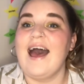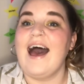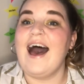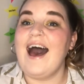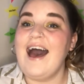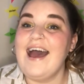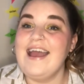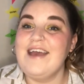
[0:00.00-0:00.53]

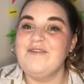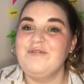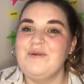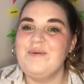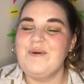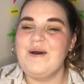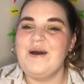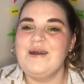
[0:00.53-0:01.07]
Hi
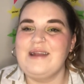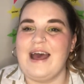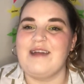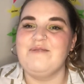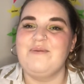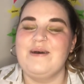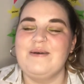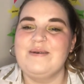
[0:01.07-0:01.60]
everyone
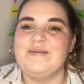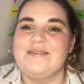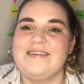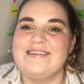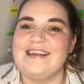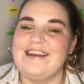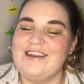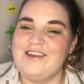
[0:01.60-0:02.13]
and welcome to
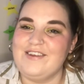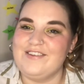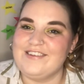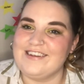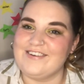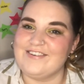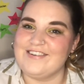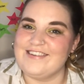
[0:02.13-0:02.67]
St Hugh's
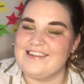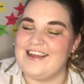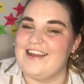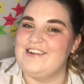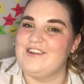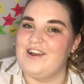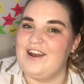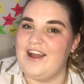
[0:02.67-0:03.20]
Children's
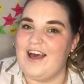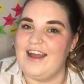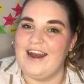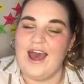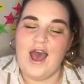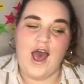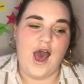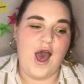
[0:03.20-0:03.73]
Church Online.
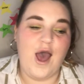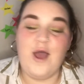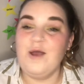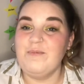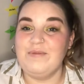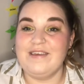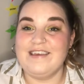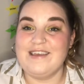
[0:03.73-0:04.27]
I
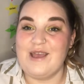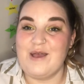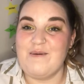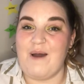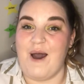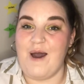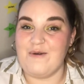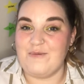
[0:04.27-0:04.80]
hope that you
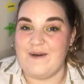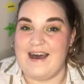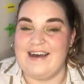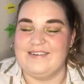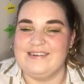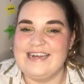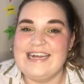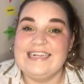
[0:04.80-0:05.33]
are
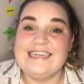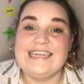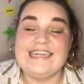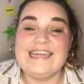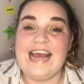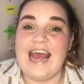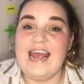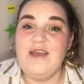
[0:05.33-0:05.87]
well.
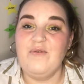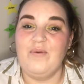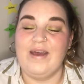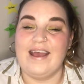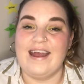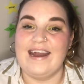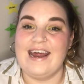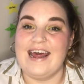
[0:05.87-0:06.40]
Today we're
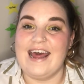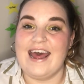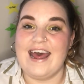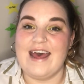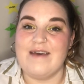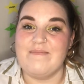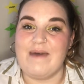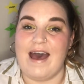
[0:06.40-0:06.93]
going to
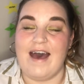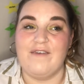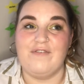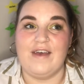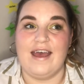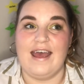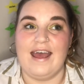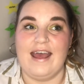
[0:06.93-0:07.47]
um, have
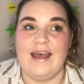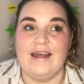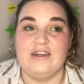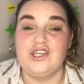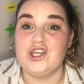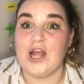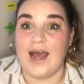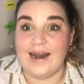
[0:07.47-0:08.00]
a
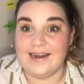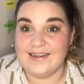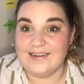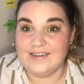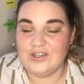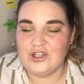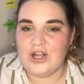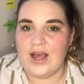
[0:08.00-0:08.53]

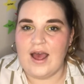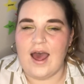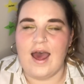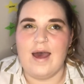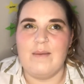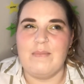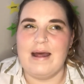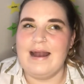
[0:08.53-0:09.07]
challenge,
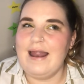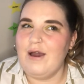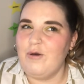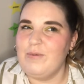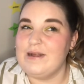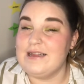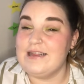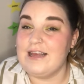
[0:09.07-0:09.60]
um, a little
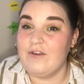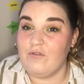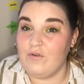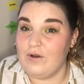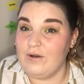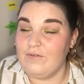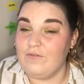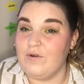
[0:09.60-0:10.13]
bit
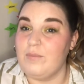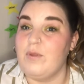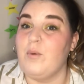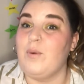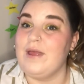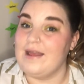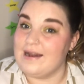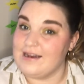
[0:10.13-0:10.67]
different from the
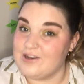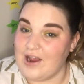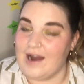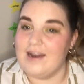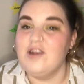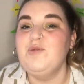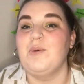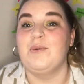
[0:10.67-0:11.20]
weekly
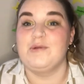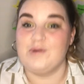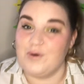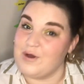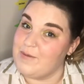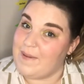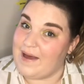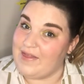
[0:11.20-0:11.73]
challenge but we'll
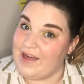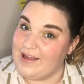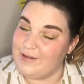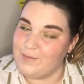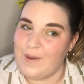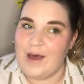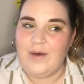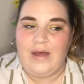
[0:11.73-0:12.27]
talk about that as
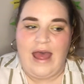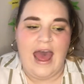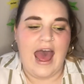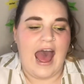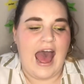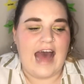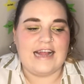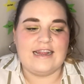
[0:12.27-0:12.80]
well
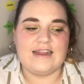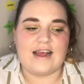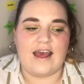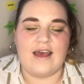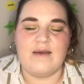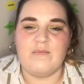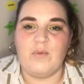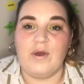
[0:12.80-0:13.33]
and
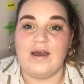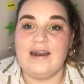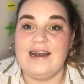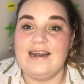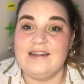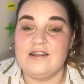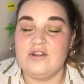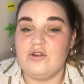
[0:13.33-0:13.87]
um, we're going to
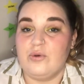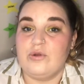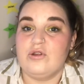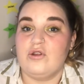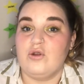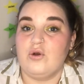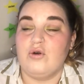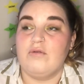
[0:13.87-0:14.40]
listen to a
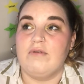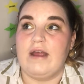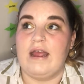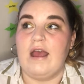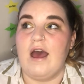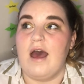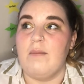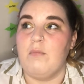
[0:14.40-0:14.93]
story
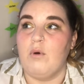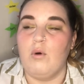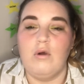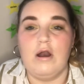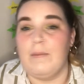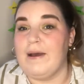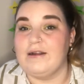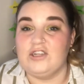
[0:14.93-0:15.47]
um,
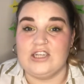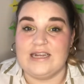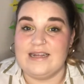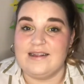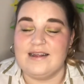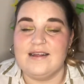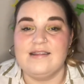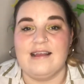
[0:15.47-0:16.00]
all about
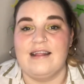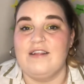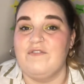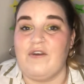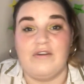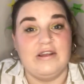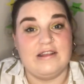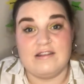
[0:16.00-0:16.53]
Jesus and the
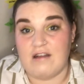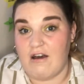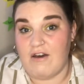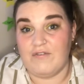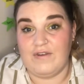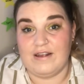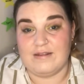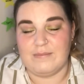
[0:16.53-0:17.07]
very start
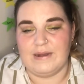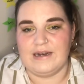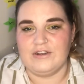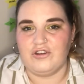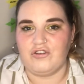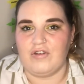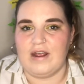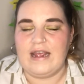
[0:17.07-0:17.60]
of his
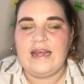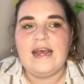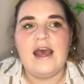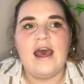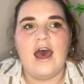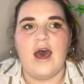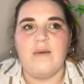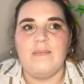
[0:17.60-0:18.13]
ministry
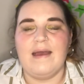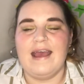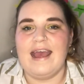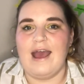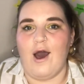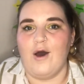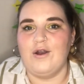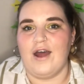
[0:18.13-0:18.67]
um,
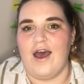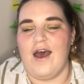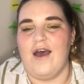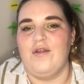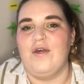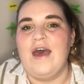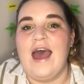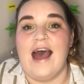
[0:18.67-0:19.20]
here on
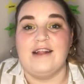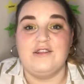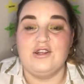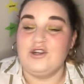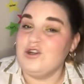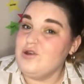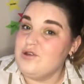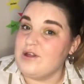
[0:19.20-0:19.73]
earth and to
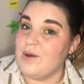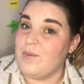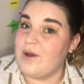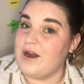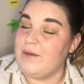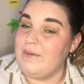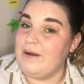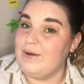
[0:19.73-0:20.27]
do so we're
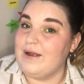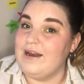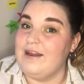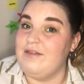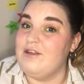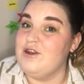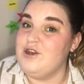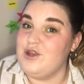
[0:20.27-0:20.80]
going to be looking
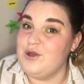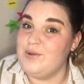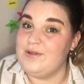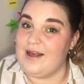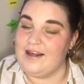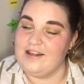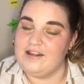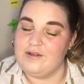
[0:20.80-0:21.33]
in the New
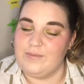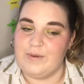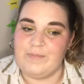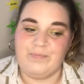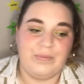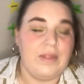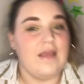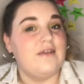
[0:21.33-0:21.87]
Testament.
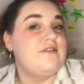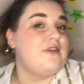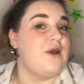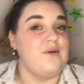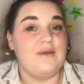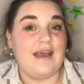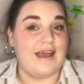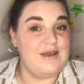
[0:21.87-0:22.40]

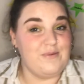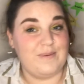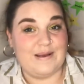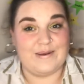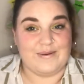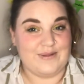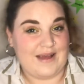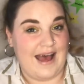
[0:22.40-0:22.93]
So get your
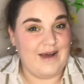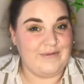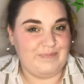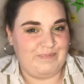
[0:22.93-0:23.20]
wiggles out.